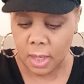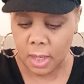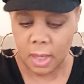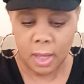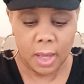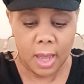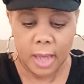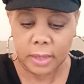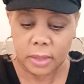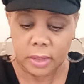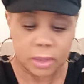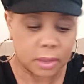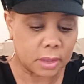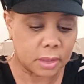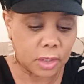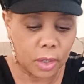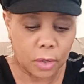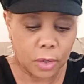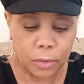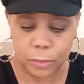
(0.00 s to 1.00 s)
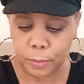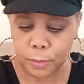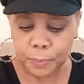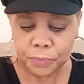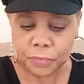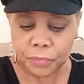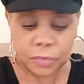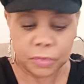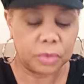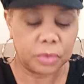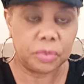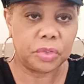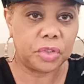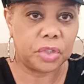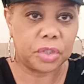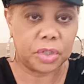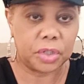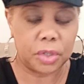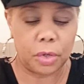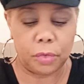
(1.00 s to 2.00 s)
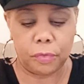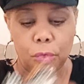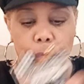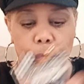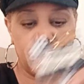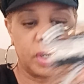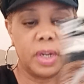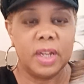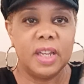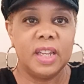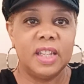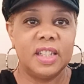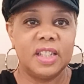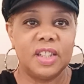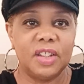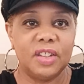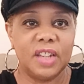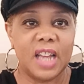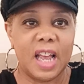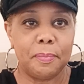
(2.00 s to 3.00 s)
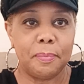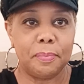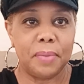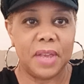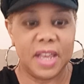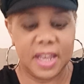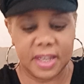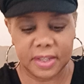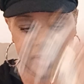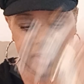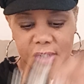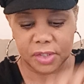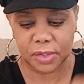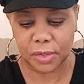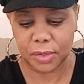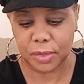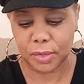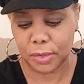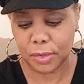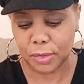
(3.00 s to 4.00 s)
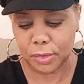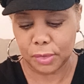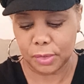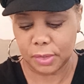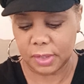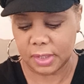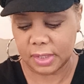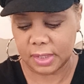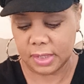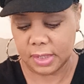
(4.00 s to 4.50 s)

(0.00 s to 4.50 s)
just go for it. So you got pencils and